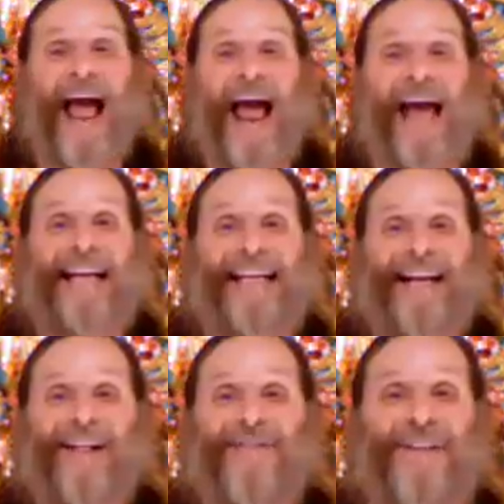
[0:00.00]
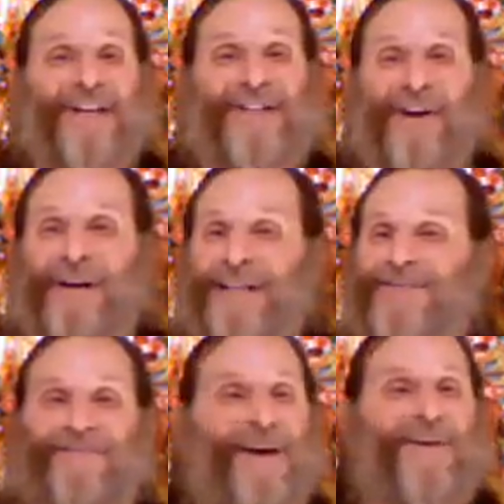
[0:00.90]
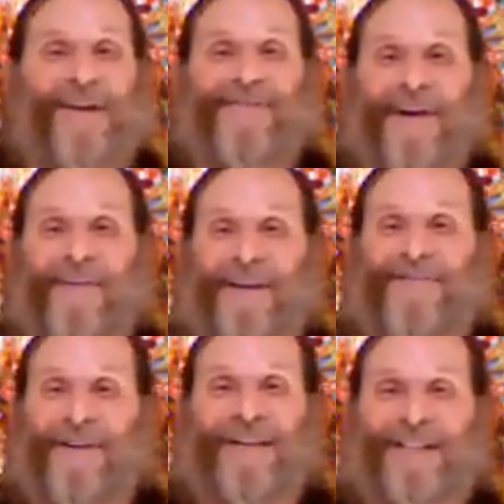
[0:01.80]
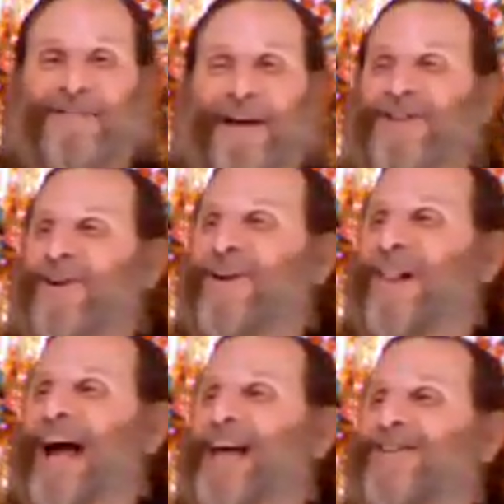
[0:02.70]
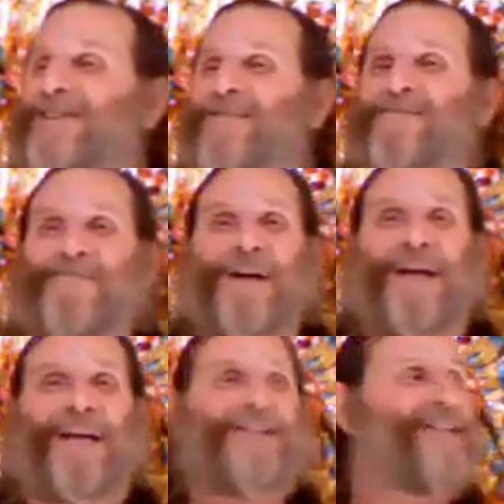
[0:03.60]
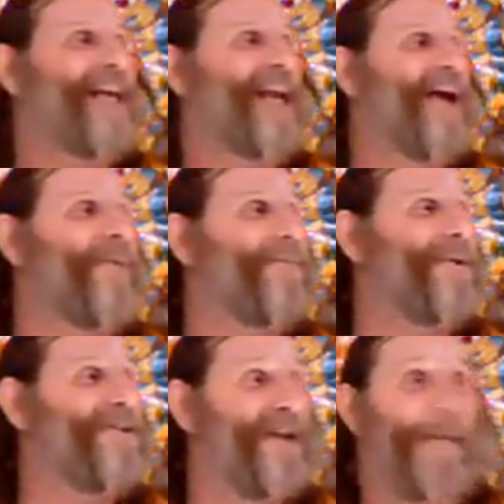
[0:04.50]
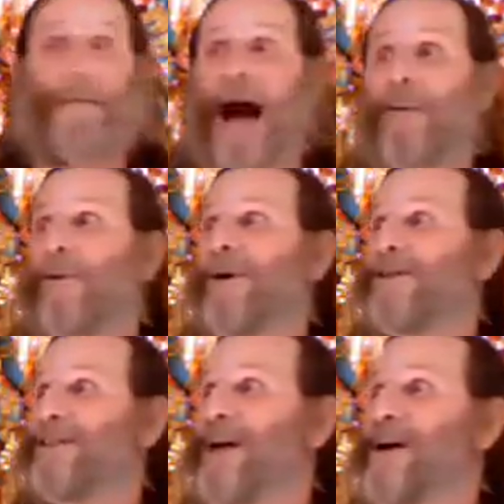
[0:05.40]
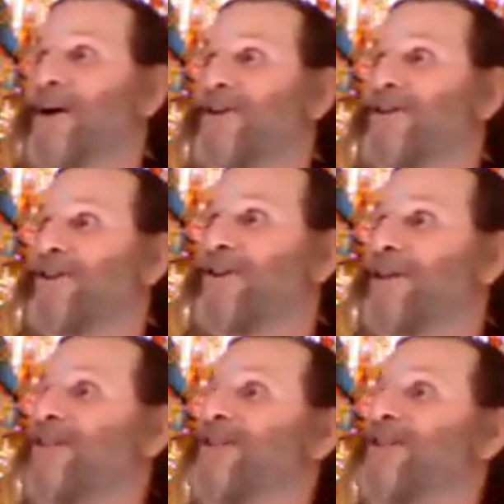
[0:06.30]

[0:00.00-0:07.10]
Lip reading: And these are a very, very, very special class of beings that help us and empower us on our journey